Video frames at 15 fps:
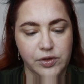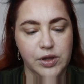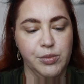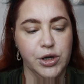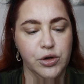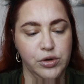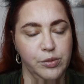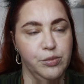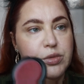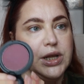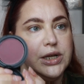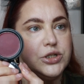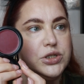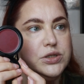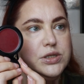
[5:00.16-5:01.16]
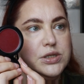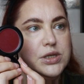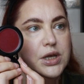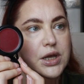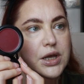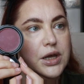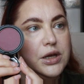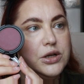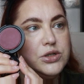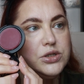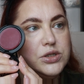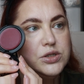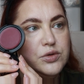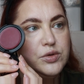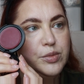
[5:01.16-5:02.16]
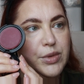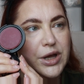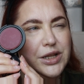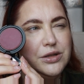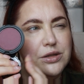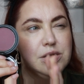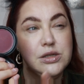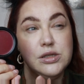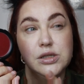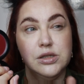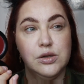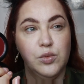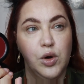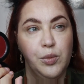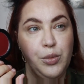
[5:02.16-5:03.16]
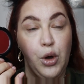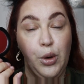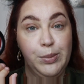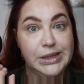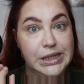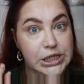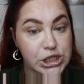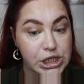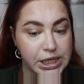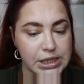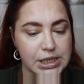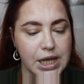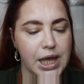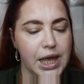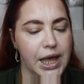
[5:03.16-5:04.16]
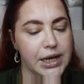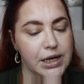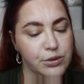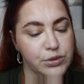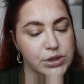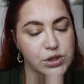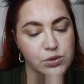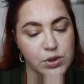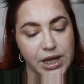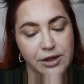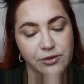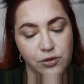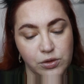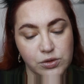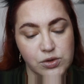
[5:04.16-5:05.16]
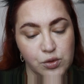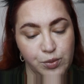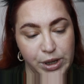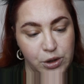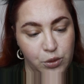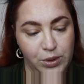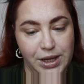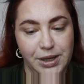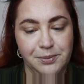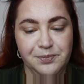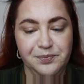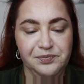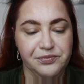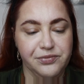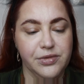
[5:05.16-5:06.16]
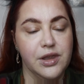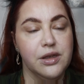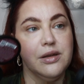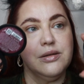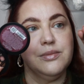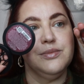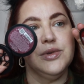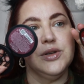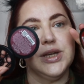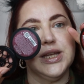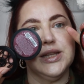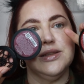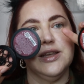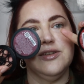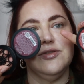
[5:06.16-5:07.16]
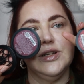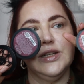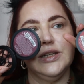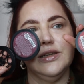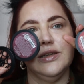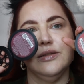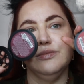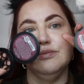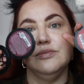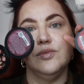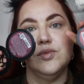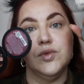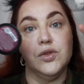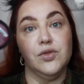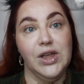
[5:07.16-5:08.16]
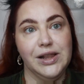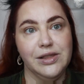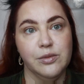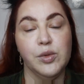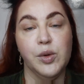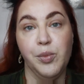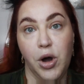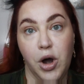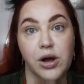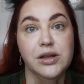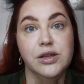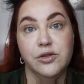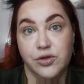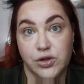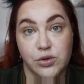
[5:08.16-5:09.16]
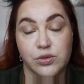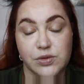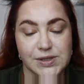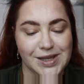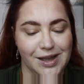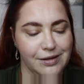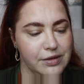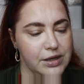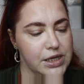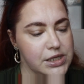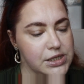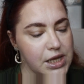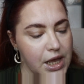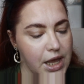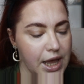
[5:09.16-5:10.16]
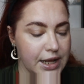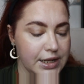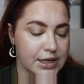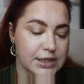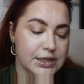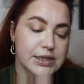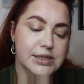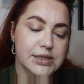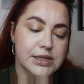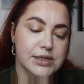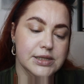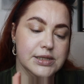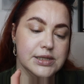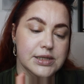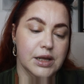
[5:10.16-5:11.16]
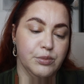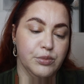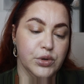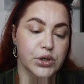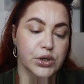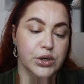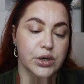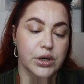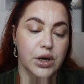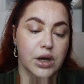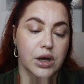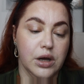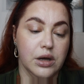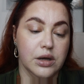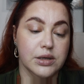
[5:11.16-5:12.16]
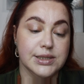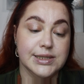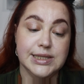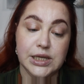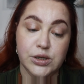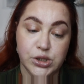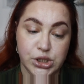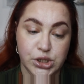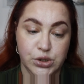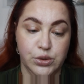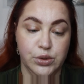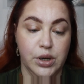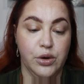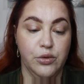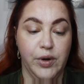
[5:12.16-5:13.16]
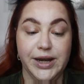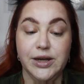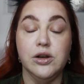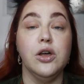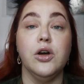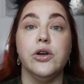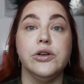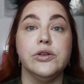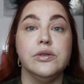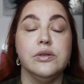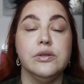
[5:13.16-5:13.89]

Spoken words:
of them are cream blushes. Just a reminder, this is a more purpley shade. And then we do have also, by the way, you can definitely tell them apart if you stack these. And then this is number CO2 Red Alert.